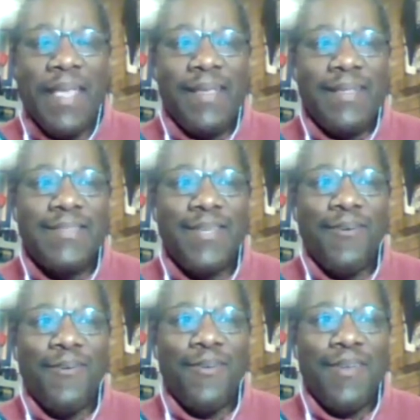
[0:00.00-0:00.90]

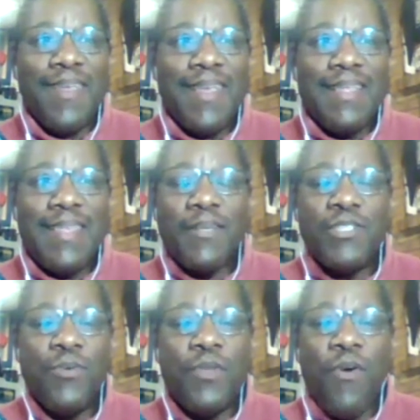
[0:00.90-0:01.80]
So they're
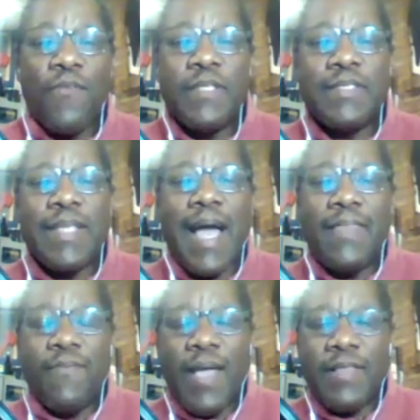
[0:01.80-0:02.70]
shooting off to the side.
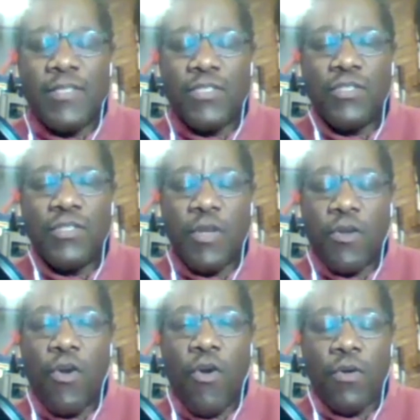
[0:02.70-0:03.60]
They've got this,
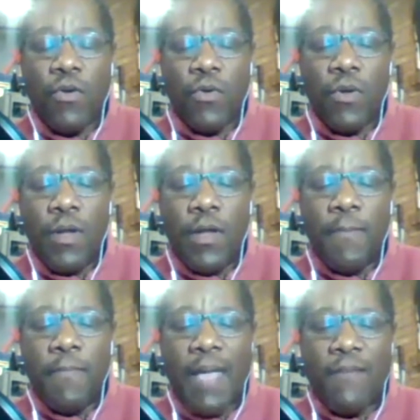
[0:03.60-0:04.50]

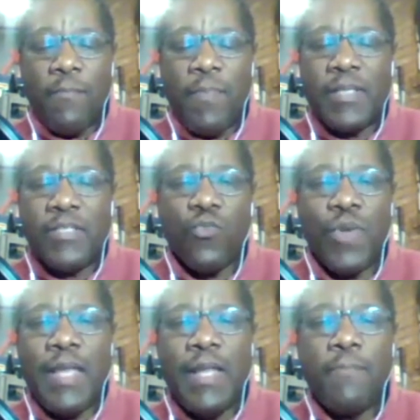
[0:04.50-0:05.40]
have a big
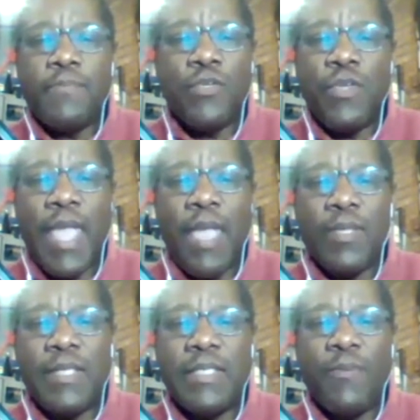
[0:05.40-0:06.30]
screen up, so you can't
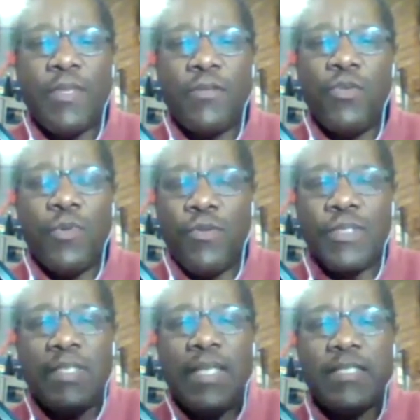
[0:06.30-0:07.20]
really see what they're doing. You
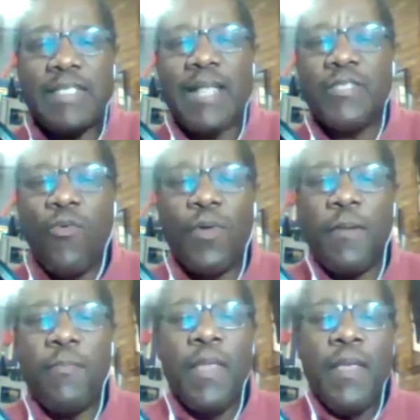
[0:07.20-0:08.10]
can see the shots going
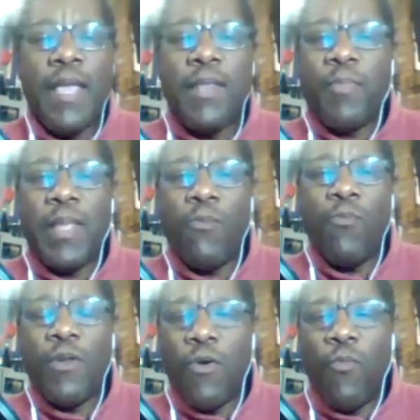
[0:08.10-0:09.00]
up, and they're playing
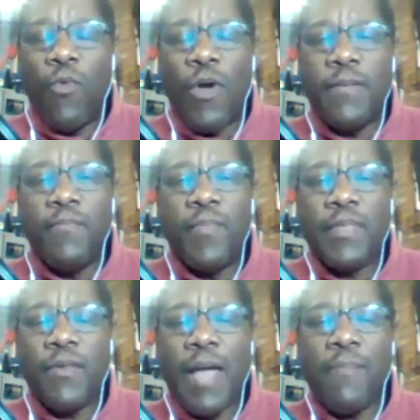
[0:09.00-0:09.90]
one-on-one, but
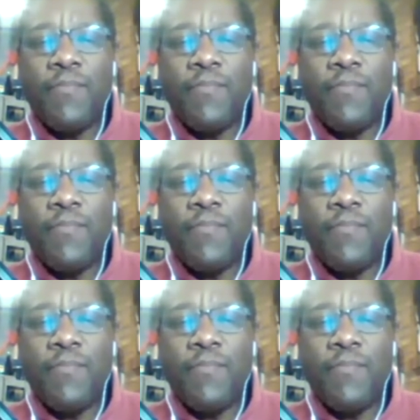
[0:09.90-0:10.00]
they're not